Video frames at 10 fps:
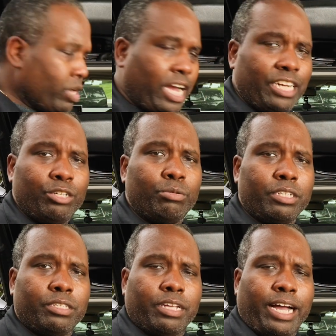What I do
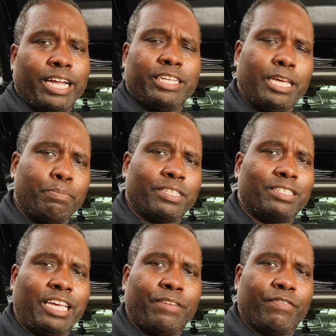is I keep a
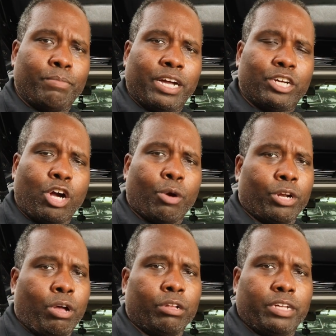safe in my car
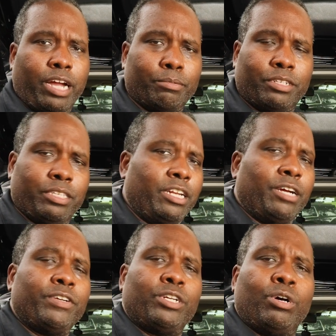at all times, because I
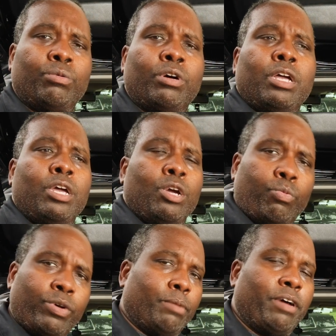never know
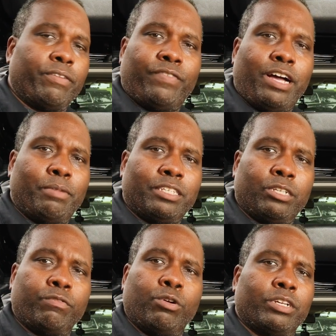when I might find
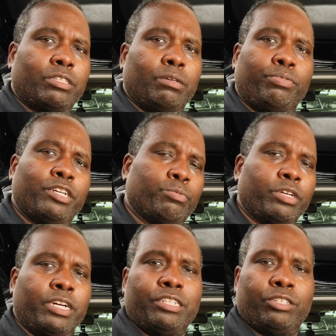myself going someplace
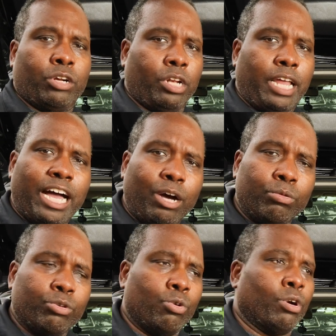where guns aren't
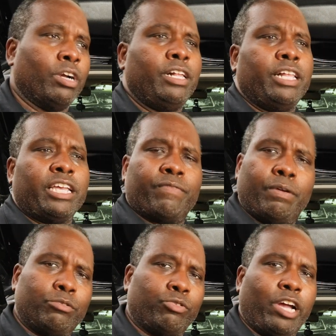allowed, or if
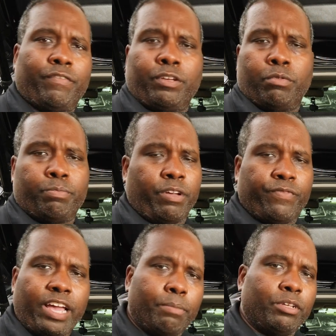I'm traveling with my
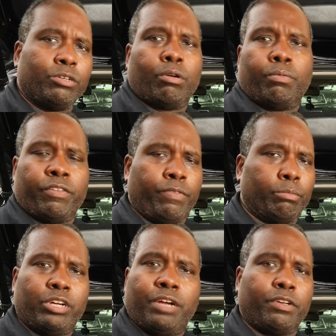family, or if
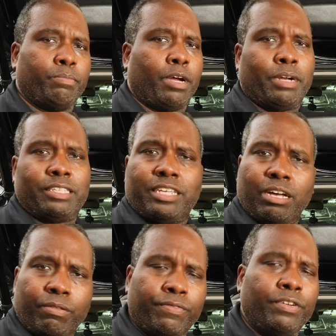I'm traveling by
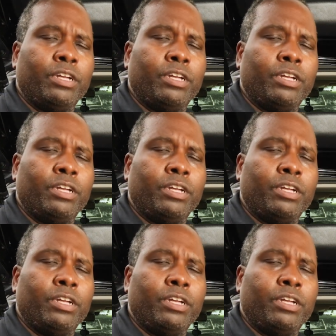myself,